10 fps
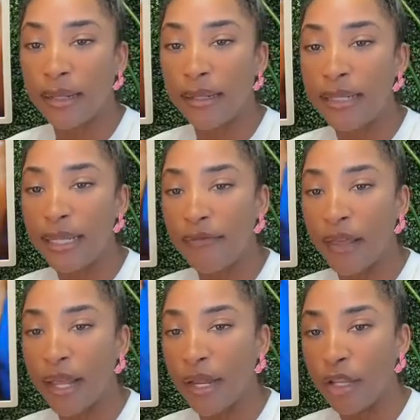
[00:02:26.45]

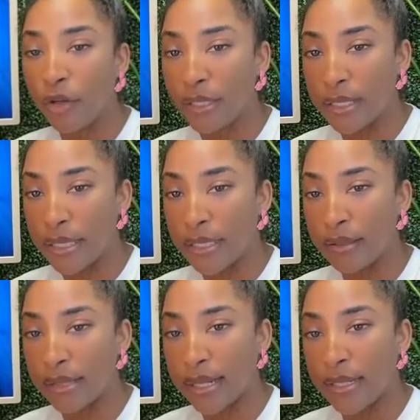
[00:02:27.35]
leaving your
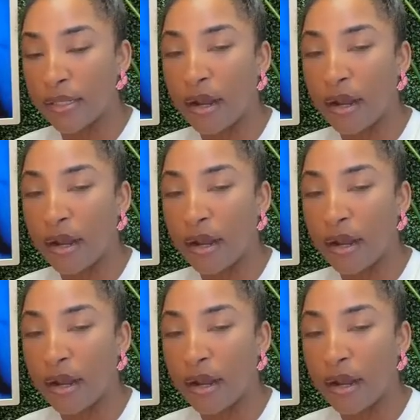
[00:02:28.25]
details in this